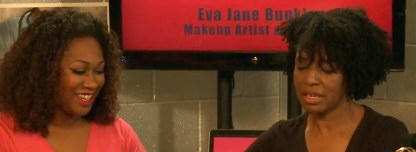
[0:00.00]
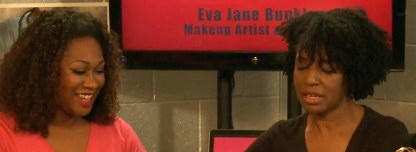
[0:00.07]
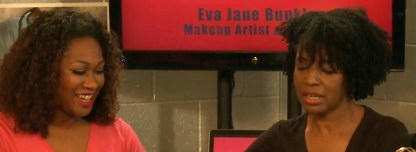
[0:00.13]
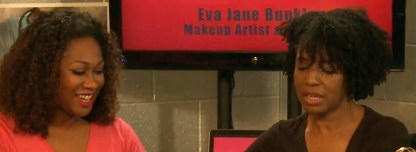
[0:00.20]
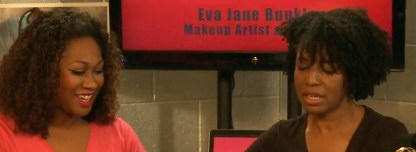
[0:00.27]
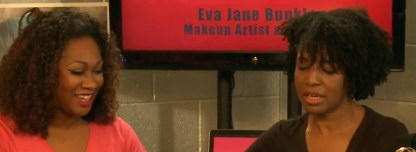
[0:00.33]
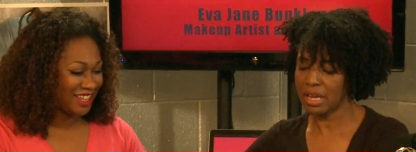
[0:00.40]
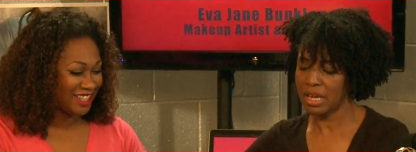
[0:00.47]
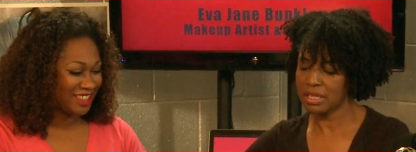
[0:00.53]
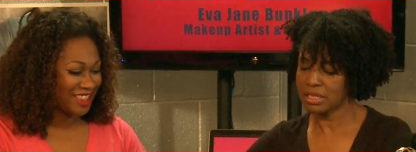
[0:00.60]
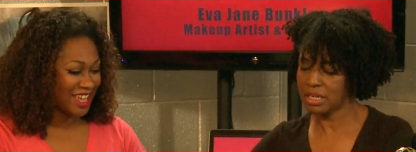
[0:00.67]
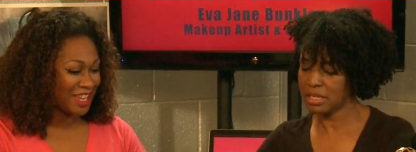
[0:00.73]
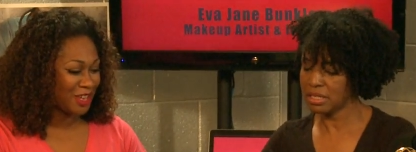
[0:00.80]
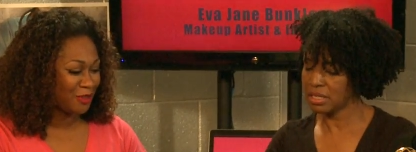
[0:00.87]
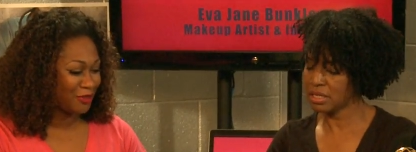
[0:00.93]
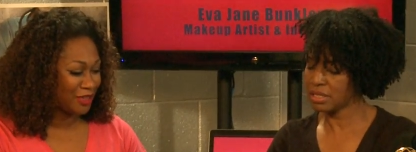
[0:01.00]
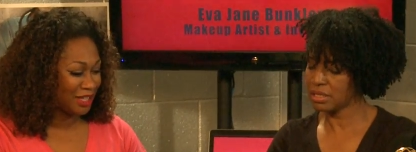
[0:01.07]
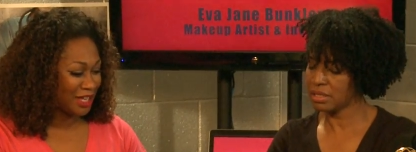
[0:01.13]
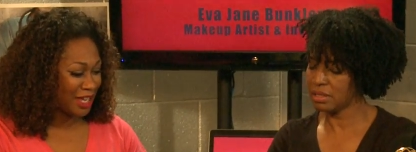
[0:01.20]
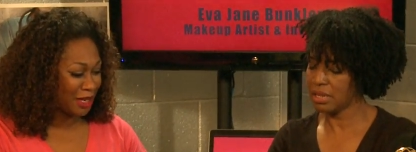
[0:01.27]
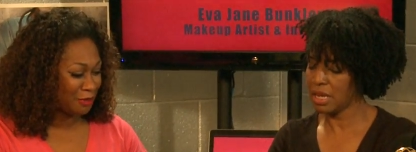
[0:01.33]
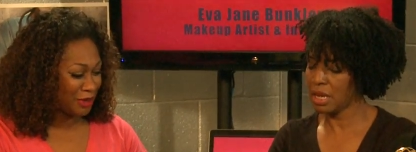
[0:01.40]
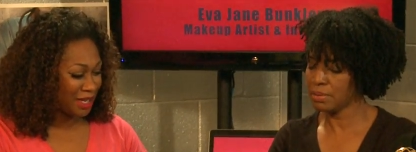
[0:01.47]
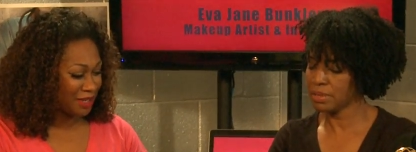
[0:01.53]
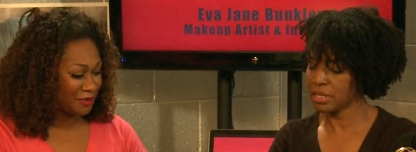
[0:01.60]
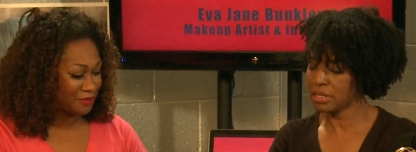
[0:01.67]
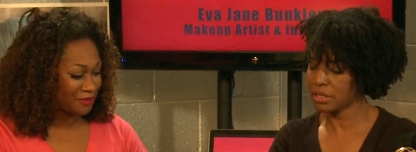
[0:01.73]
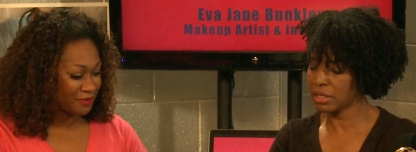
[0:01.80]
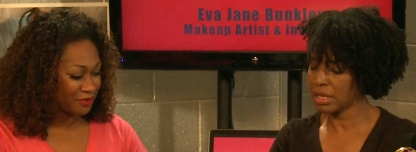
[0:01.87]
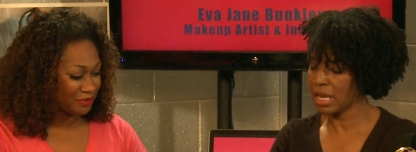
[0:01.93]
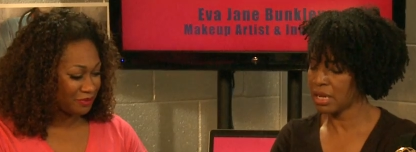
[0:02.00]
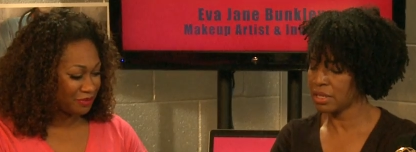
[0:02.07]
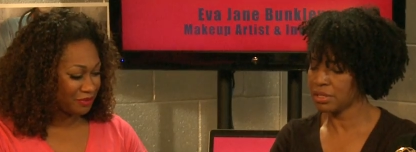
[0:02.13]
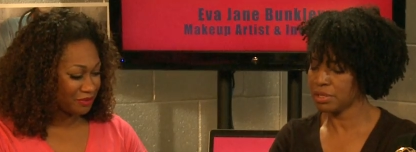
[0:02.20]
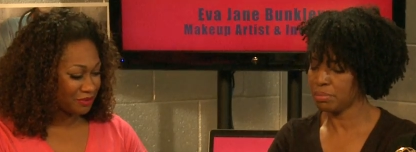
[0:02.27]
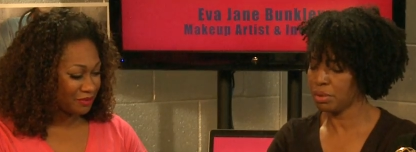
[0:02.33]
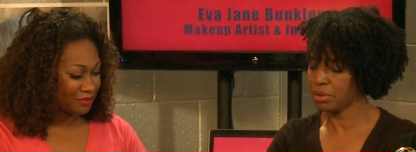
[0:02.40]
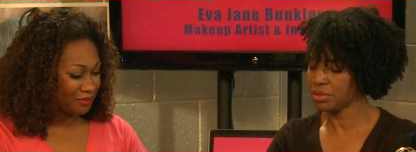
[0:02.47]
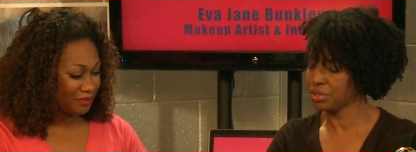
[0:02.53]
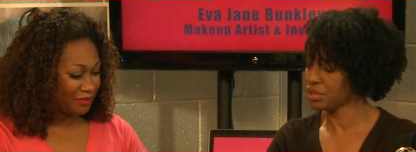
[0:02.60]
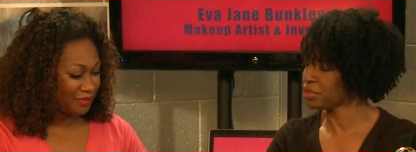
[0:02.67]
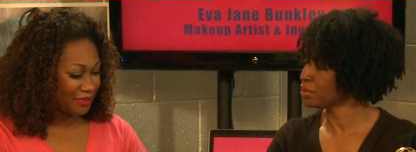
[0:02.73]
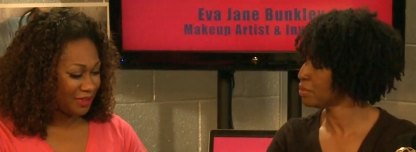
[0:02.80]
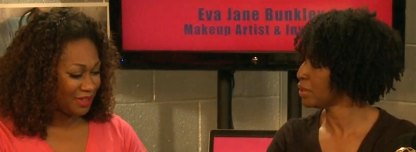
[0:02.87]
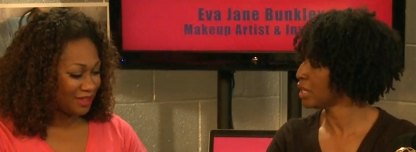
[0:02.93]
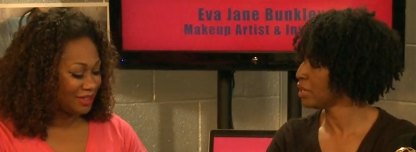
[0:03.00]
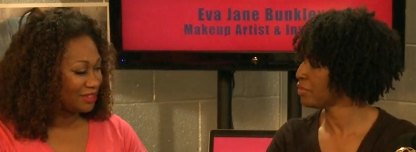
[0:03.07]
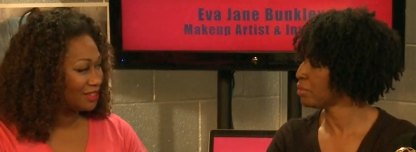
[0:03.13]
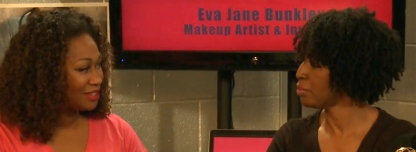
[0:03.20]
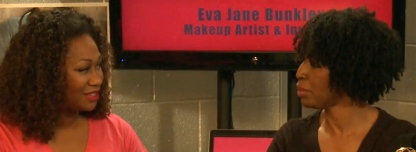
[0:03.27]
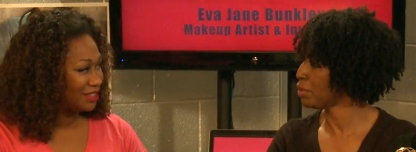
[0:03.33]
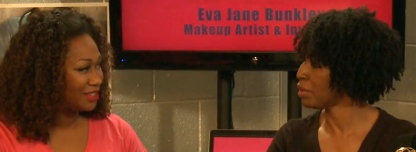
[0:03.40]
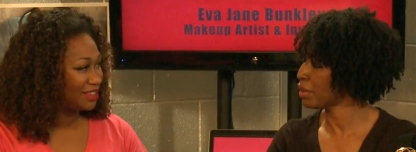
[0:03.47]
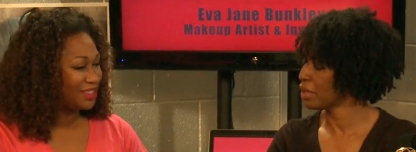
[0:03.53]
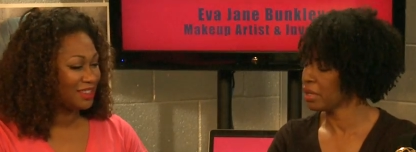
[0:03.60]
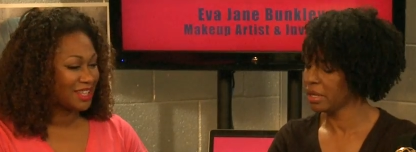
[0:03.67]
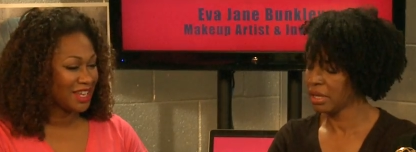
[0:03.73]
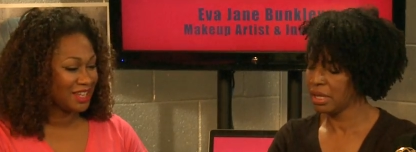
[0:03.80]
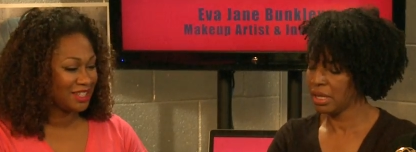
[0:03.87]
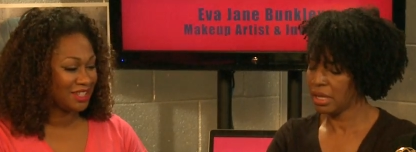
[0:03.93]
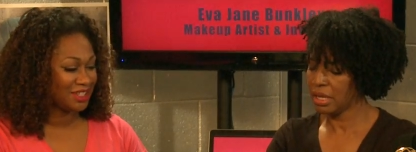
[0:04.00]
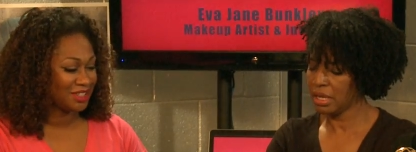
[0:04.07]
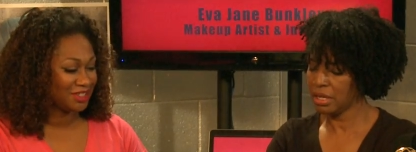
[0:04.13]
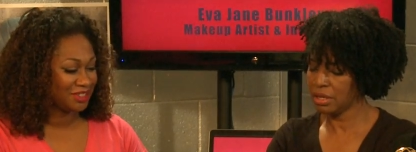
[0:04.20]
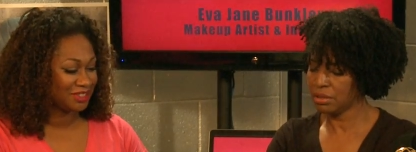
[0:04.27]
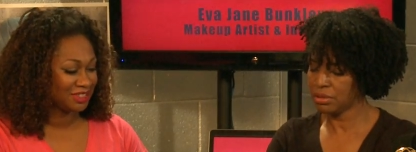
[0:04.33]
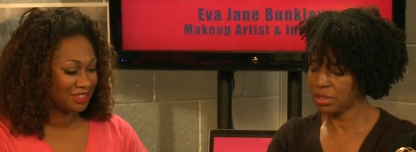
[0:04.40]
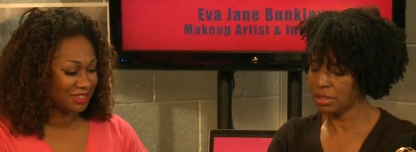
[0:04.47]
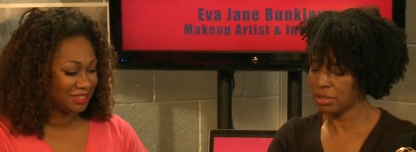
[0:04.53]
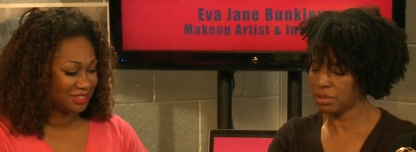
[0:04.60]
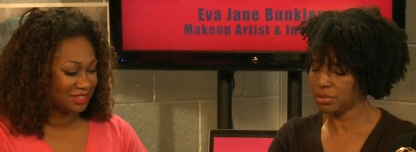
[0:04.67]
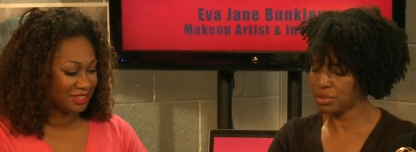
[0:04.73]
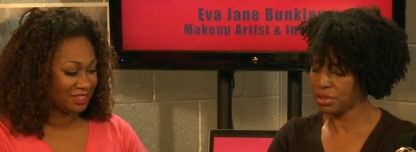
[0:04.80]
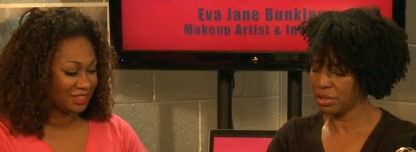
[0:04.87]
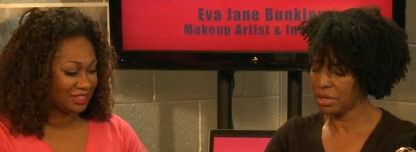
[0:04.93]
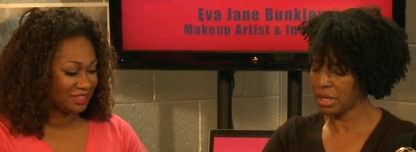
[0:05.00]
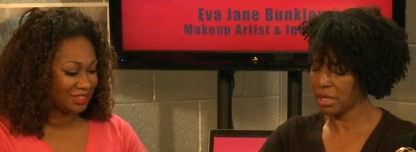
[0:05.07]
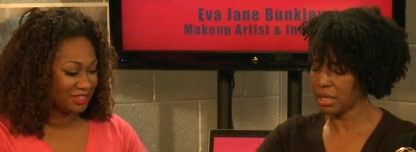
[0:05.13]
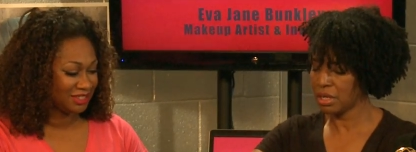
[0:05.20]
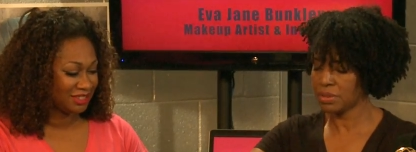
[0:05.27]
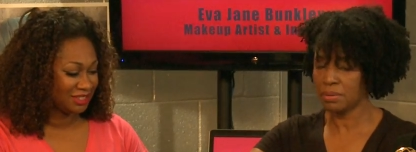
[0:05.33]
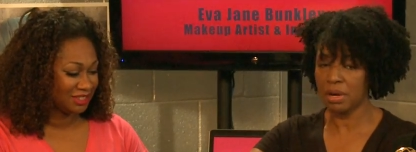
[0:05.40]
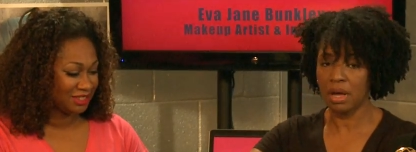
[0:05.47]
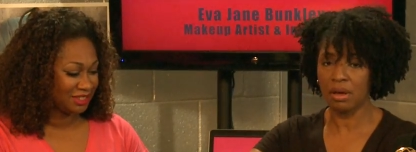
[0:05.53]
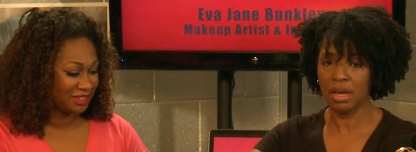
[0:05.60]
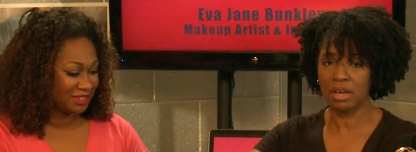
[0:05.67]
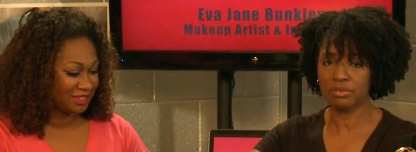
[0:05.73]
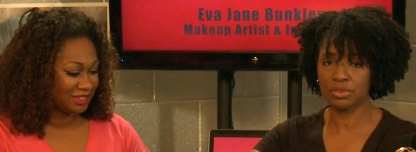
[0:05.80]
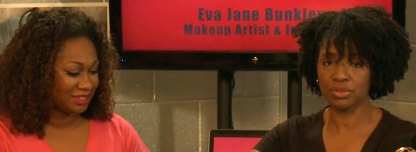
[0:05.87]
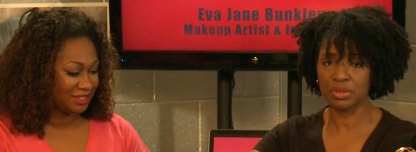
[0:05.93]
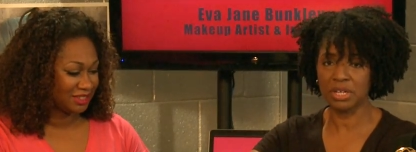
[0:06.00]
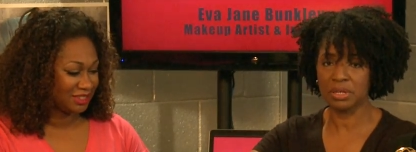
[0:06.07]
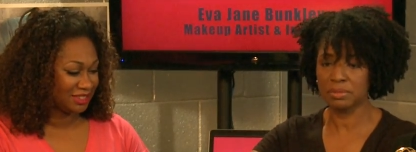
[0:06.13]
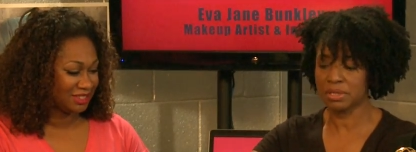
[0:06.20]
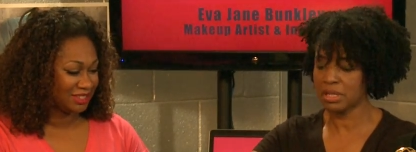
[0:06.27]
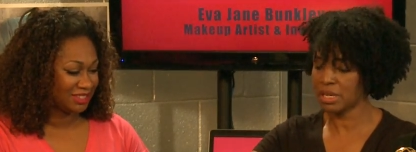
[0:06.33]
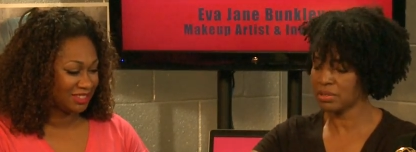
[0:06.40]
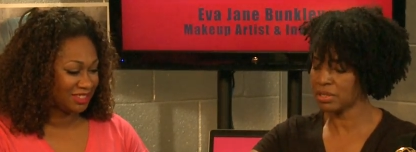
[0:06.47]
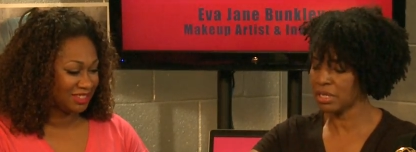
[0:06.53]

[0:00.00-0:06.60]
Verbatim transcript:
Speaker 1: yeah, thank you for letting helps me. Helps us to kind of support you even more. Thank you in your your journey because we all have dreams, and there's